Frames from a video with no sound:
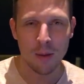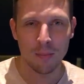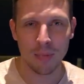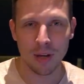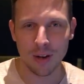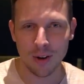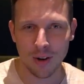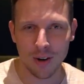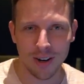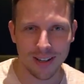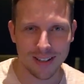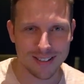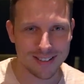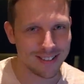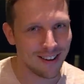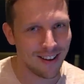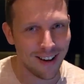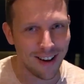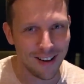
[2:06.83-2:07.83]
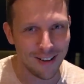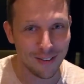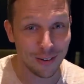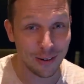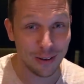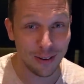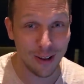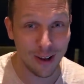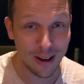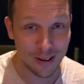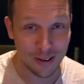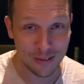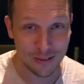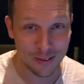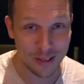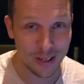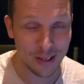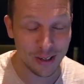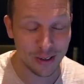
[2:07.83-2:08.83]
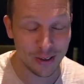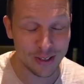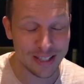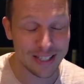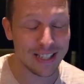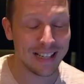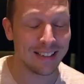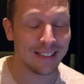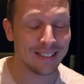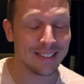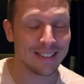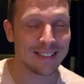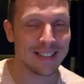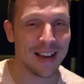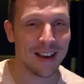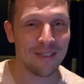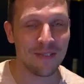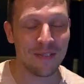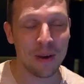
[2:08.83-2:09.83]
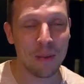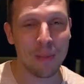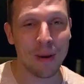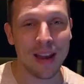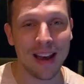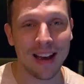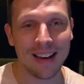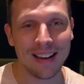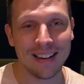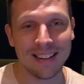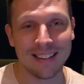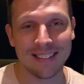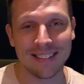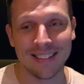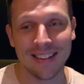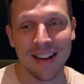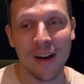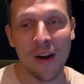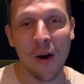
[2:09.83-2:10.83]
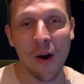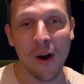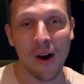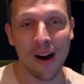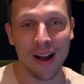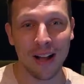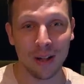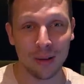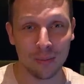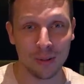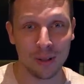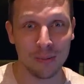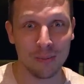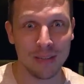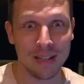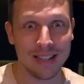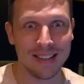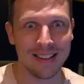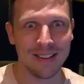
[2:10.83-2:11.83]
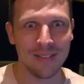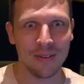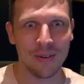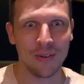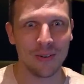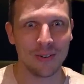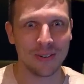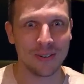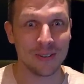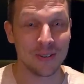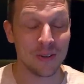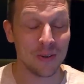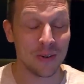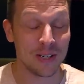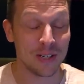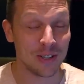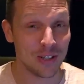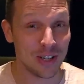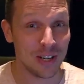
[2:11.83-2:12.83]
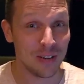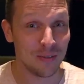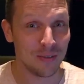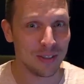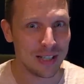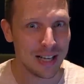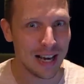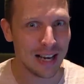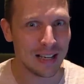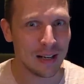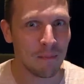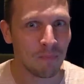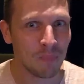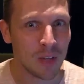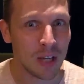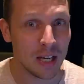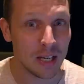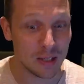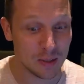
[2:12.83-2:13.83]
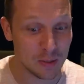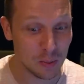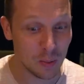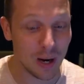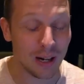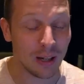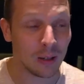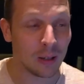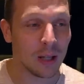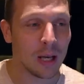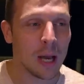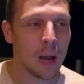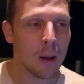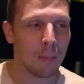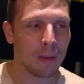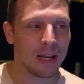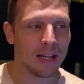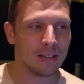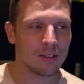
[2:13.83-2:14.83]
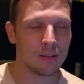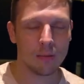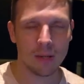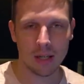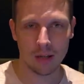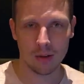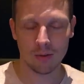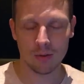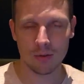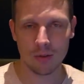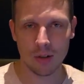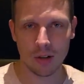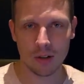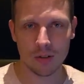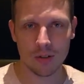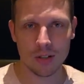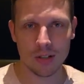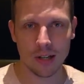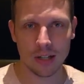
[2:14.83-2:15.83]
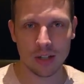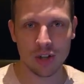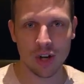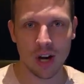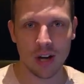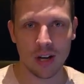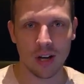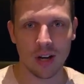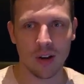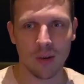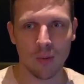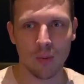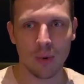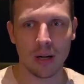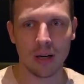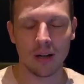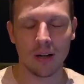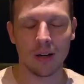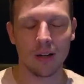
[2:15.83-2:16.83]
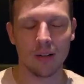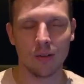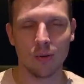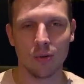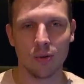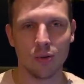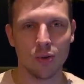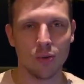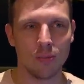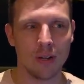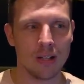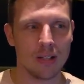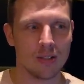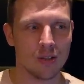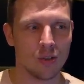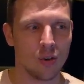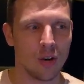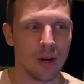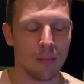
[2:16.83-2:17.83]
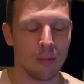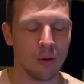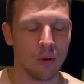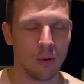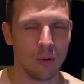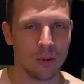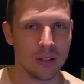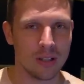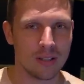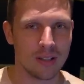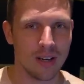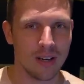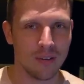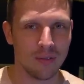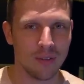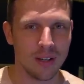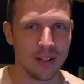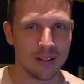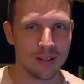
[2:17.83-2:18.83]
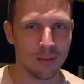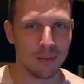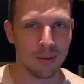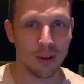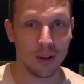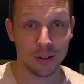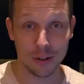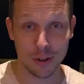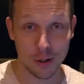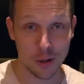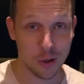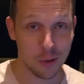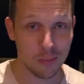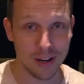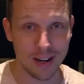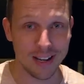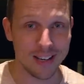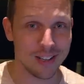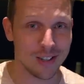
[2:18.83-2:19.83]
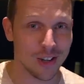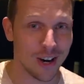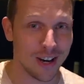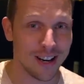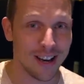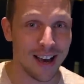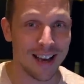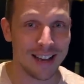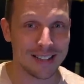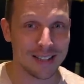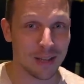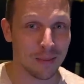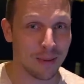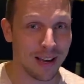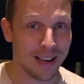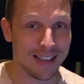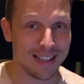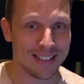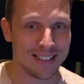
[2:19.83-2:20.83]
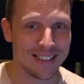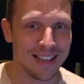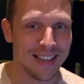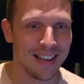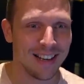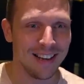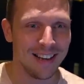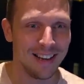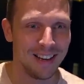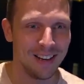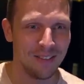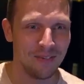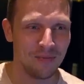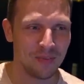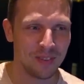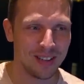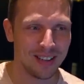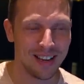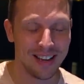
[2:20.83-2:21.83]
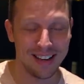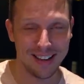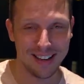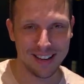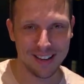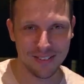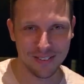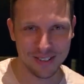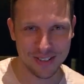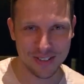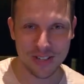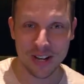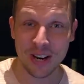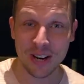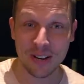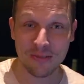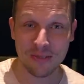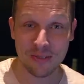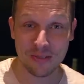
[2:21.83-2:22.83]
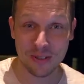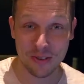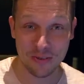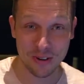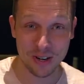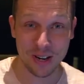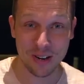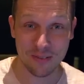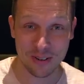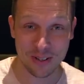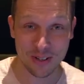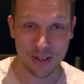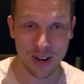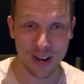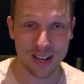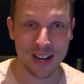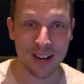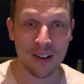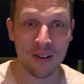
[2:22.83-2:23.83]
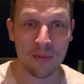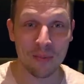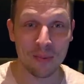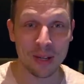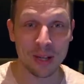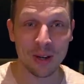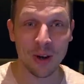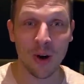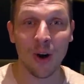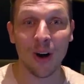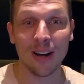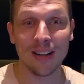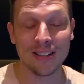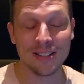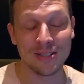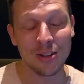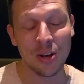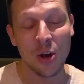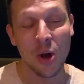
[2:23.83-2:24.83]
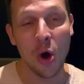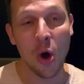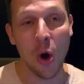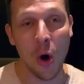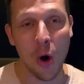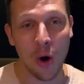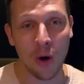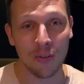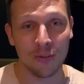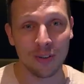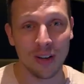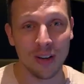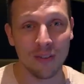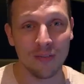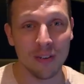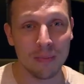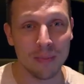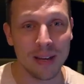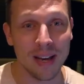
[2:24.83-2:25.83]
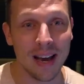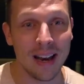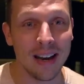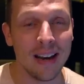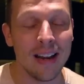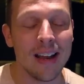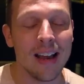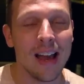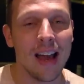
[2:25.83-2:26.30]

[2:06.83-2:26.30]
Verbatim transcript: Because I rely on really good deals, and VPNs are helping me in order to achieve that as well. But also when I go to countries like China, where YouTube, Instagram, and all these kind of things are blocked, you know, my China escapades, and I can only share them with you when I'm in China because of a VPN.